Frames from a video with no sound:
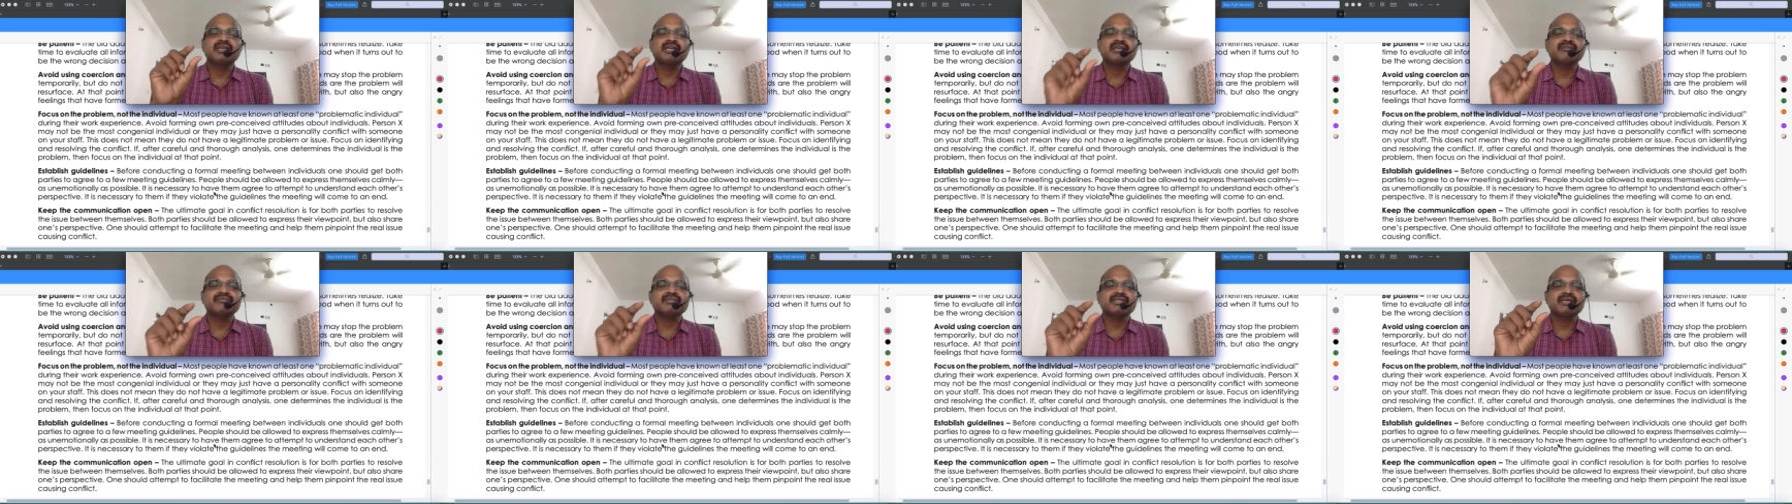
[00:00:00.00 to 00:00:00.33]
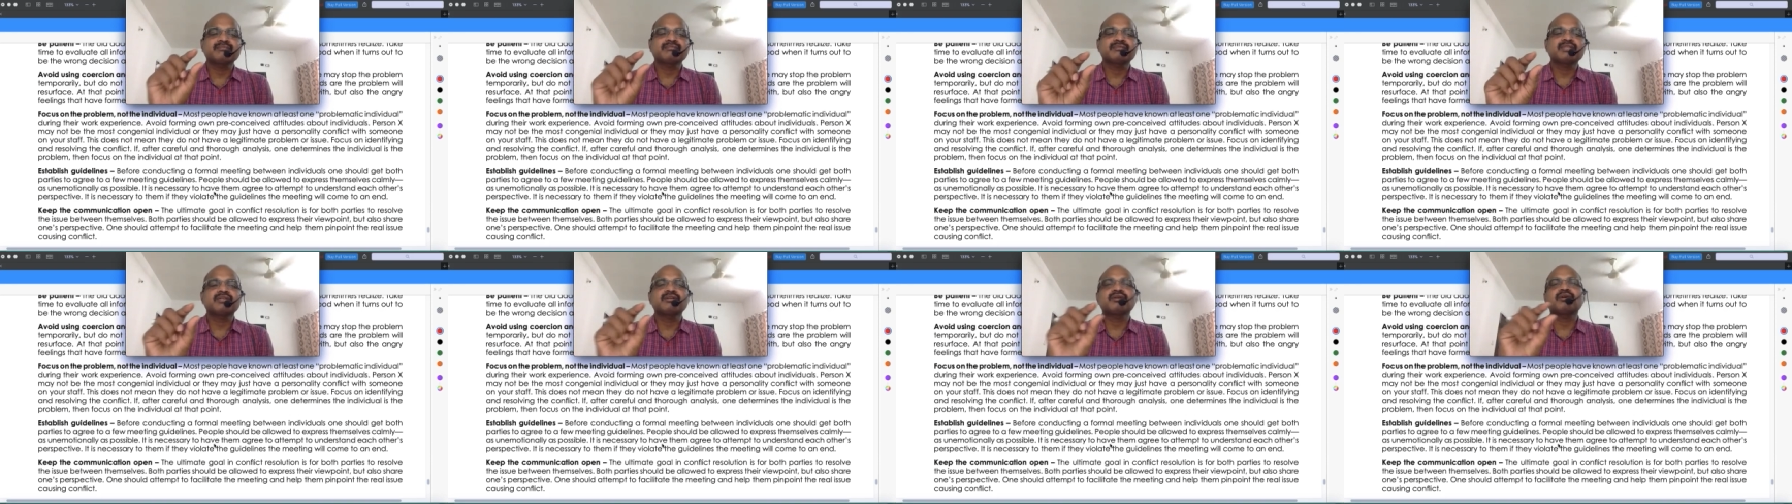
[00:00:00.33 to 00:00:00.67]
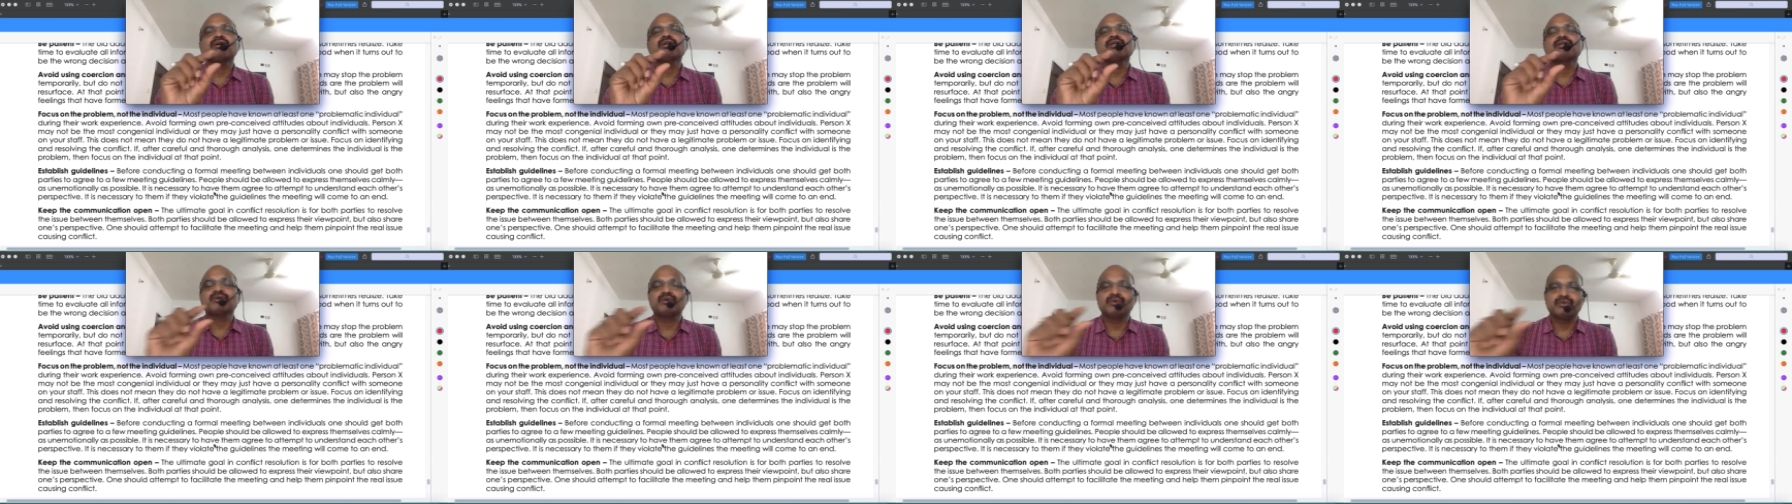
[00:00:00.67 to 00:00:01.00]
give something
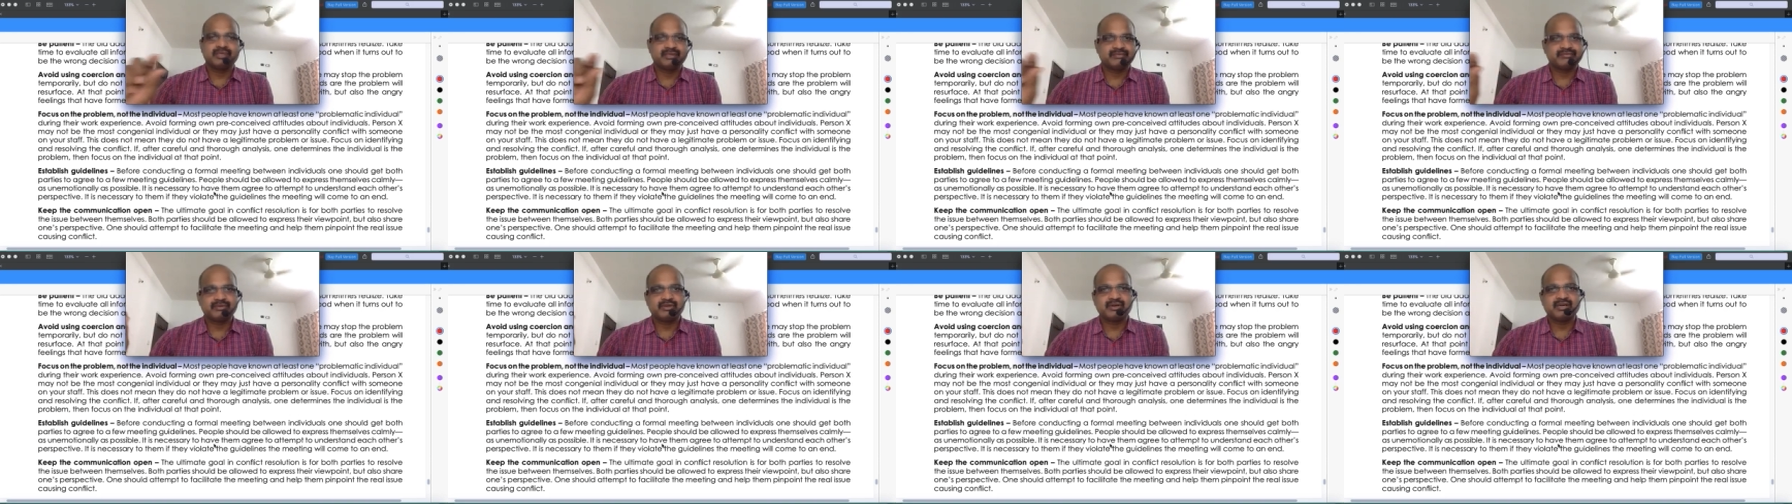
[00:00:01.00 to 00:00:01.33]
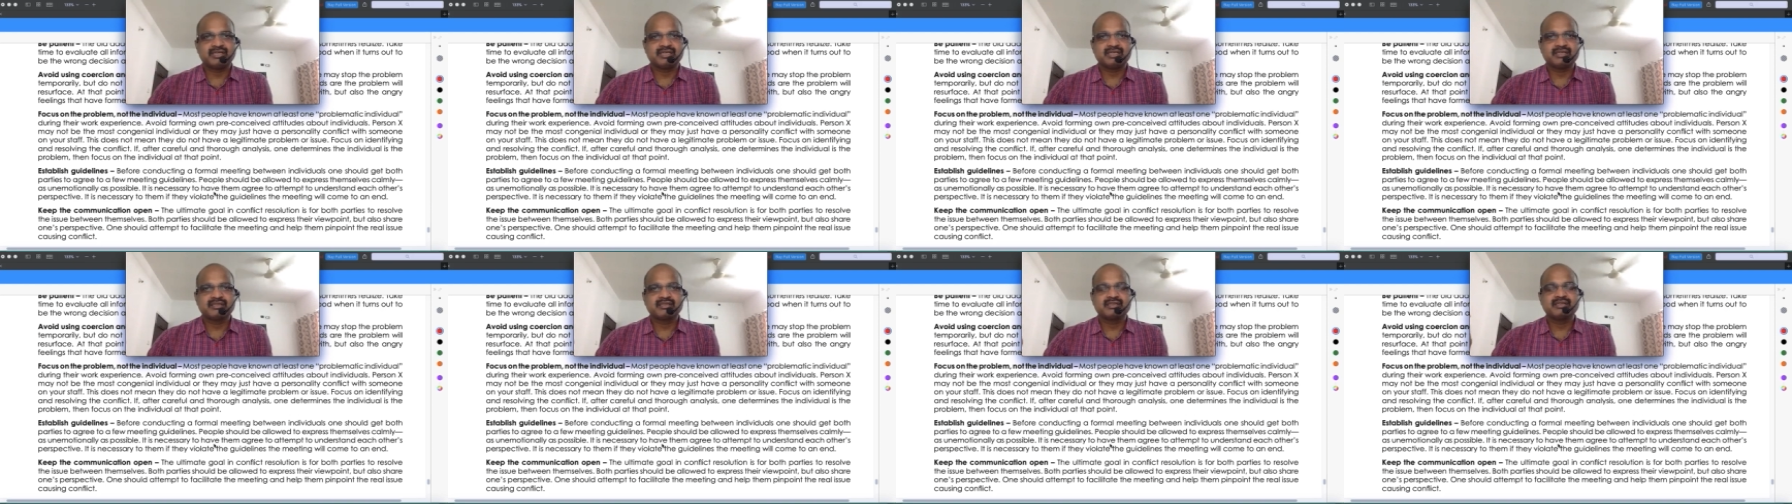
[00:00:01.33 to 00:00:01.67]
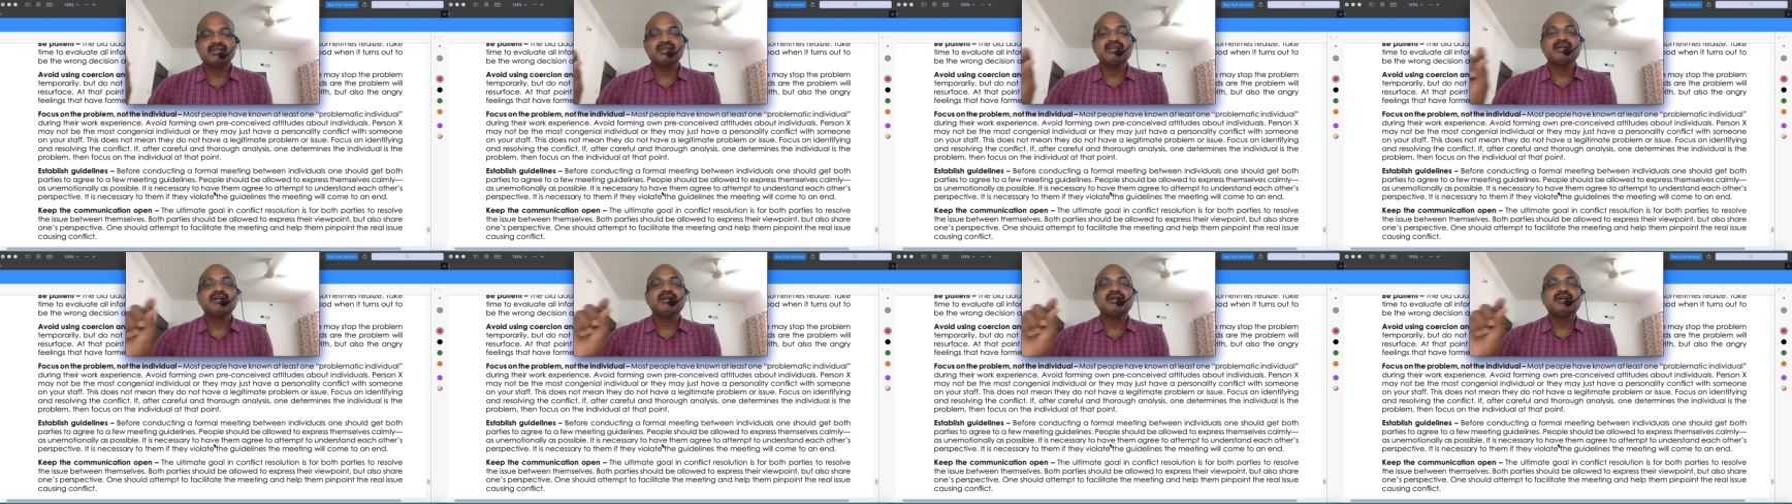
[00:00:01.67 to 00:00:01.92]
called code of conduct